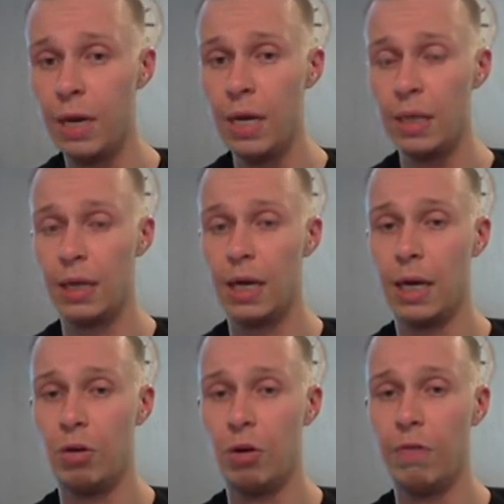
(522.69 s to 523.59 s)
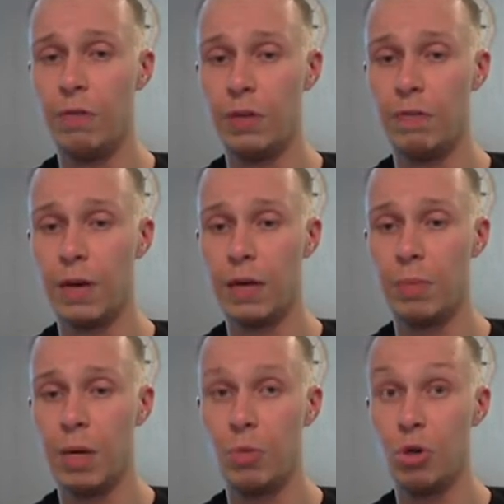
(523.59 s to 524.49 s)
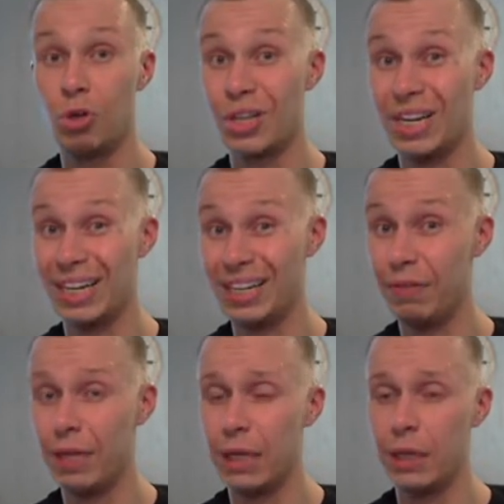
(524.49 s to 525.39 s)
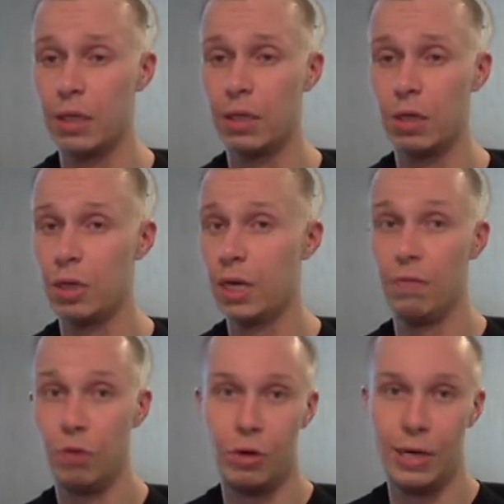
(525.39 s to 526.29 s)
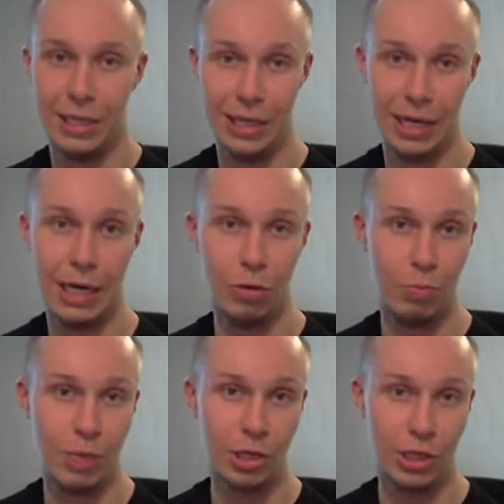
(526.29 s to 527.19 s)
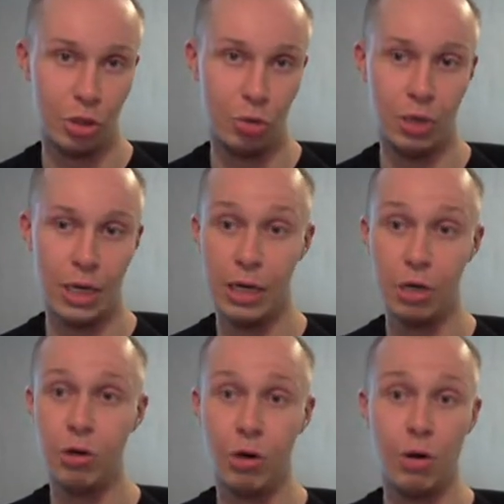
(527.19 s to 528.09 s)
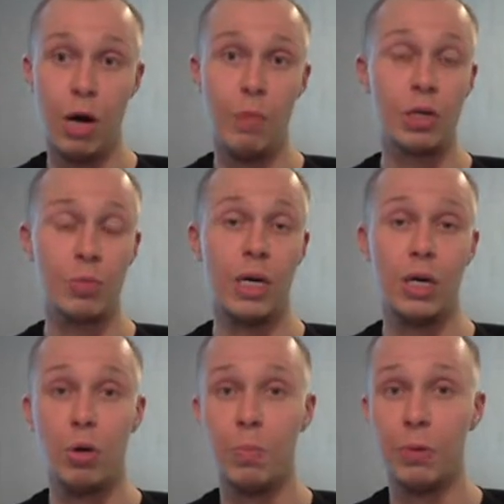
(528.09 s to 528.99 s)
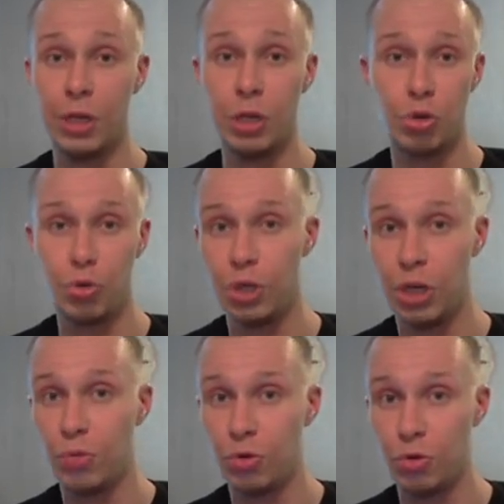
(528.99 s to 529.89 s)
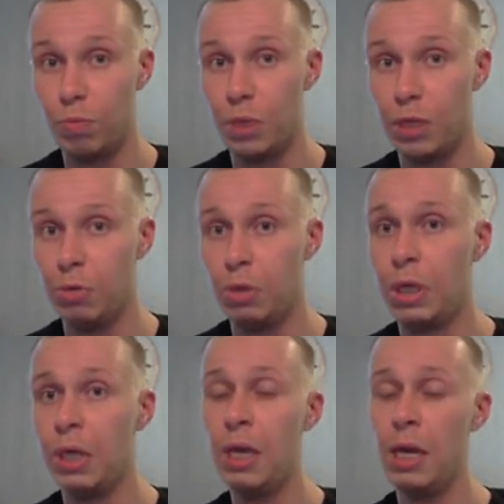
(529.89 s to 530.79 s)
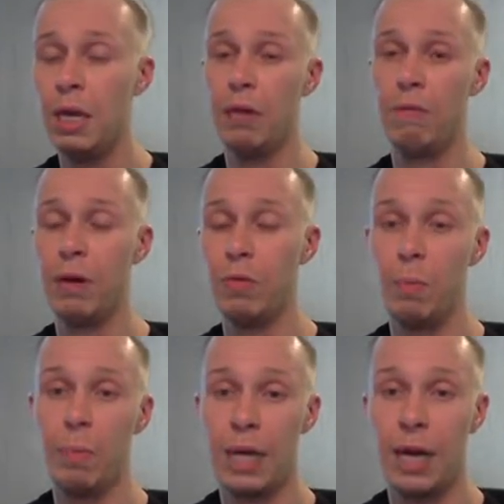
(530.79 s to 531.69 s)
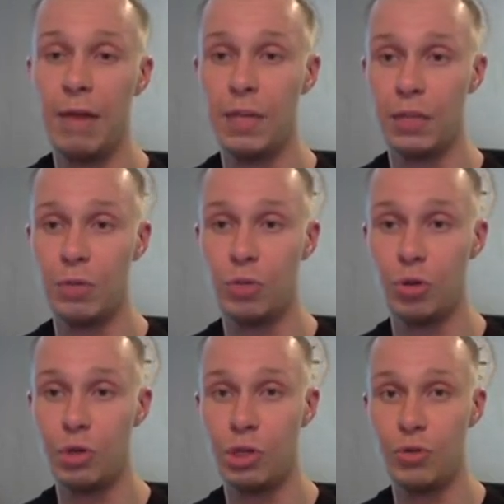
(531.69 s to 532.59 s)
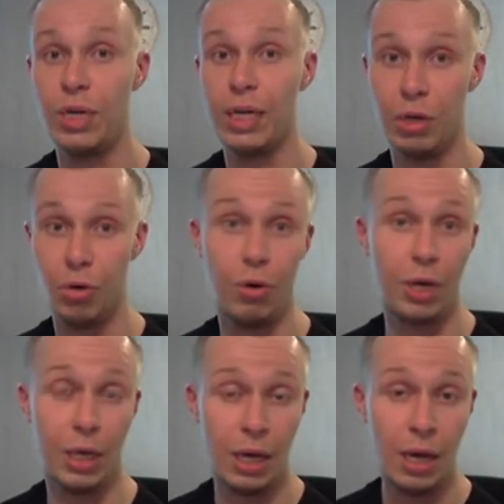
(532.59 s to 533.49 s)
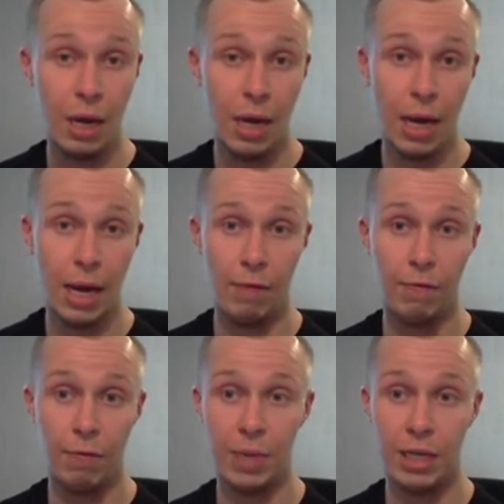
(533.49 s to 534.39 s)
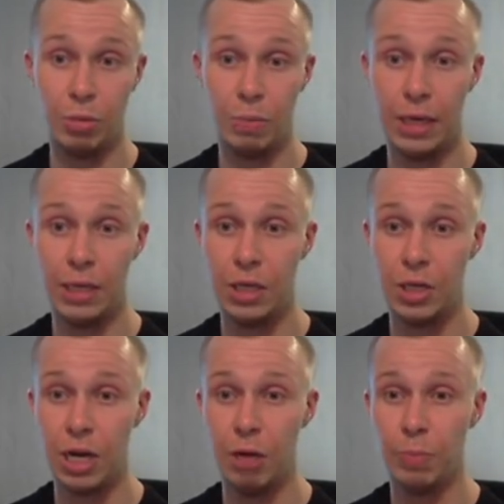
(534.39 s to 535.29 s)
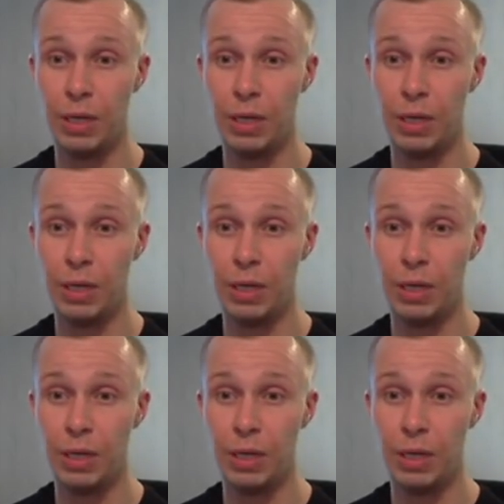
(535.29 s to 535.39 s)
Then I know for the fact my mons can leave that hit, because I have no idea how much it's doing. I don't know how much my own potential C moves could be doing if I would be having them. So it's really annoying for me to play this out.